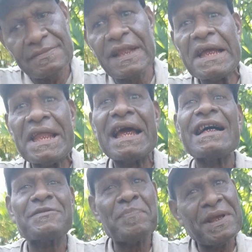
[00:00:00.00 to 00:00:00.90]
They asked
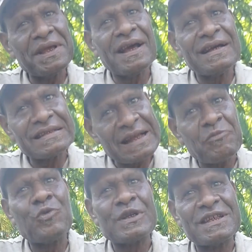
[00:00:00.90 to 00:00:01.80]
me some
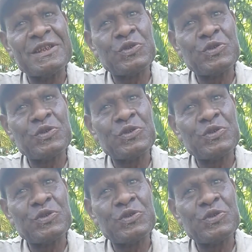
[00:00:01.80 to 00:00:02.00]
questions,